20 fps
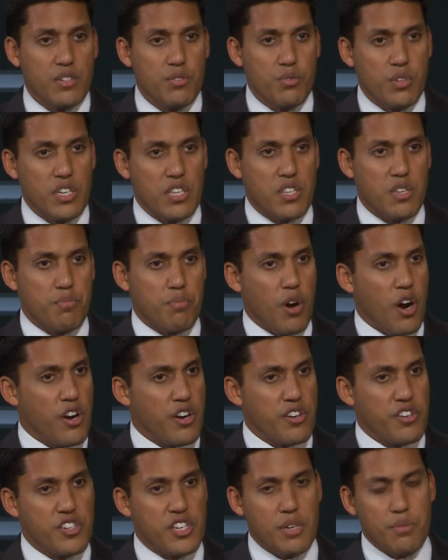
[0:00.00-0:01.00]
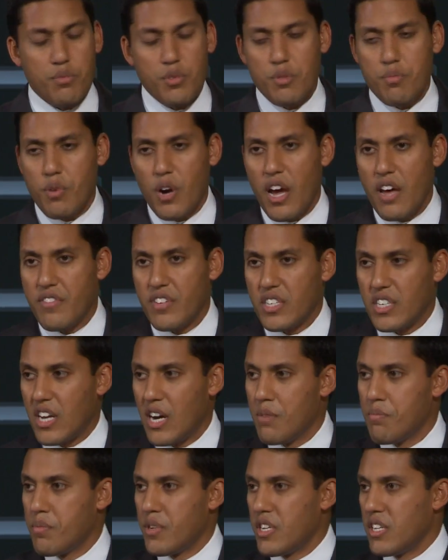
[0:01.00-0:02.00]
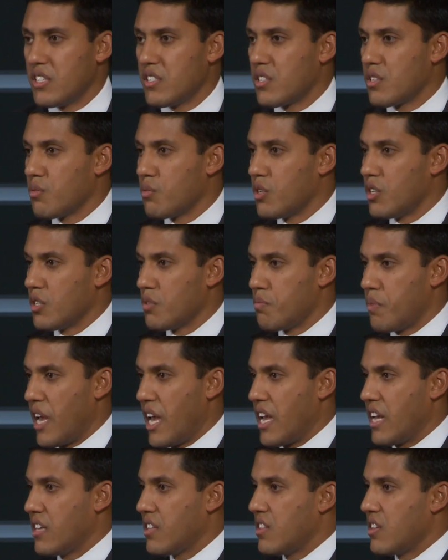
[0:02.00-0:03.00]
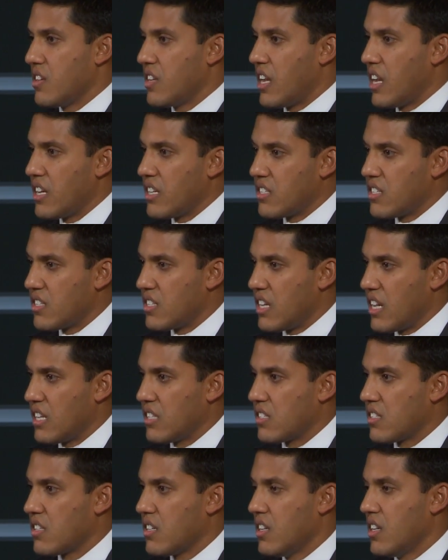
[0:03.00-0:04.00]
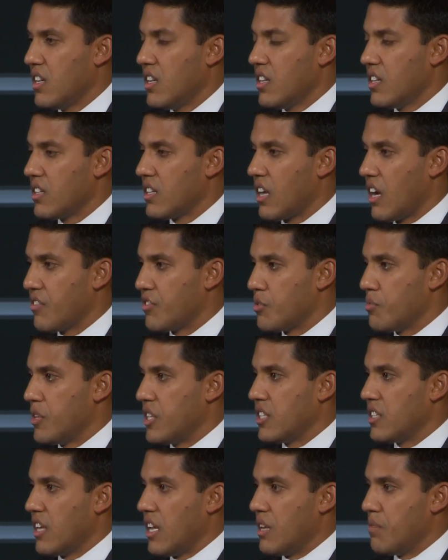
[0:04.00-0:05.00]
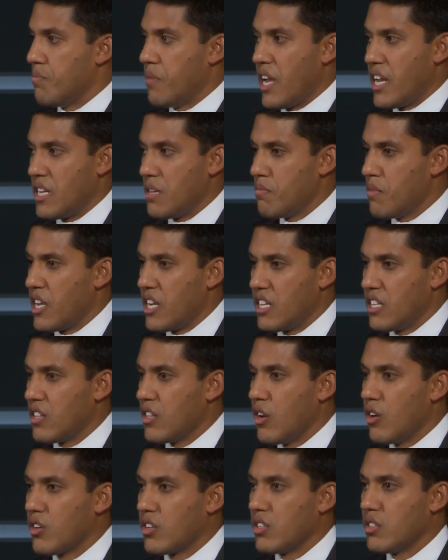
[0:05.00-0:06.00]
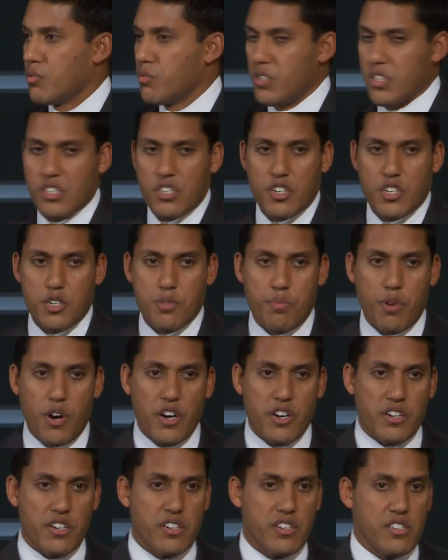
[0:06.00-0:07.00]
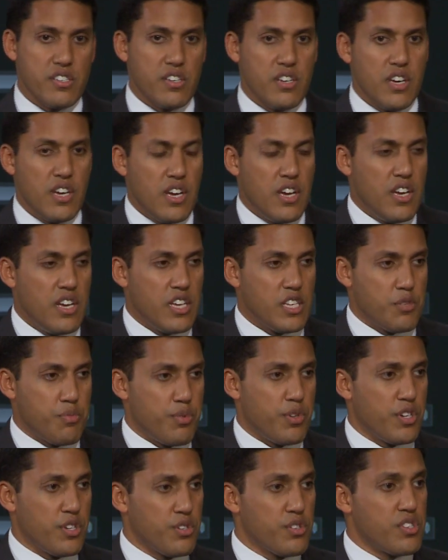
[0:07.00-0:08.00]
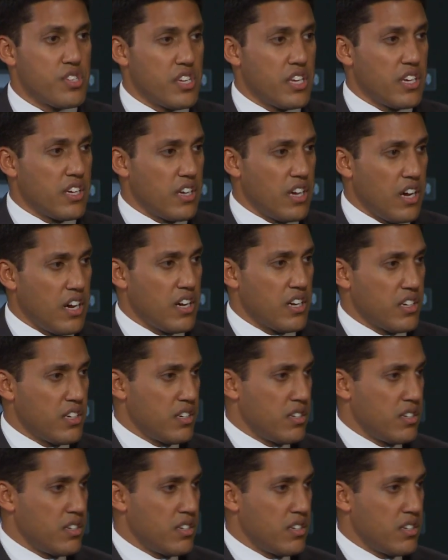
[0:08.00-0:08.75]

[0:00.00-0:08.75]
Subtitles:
with a partnership with private companies, the World Bank, the United States government, and many, many local research partners, is producing a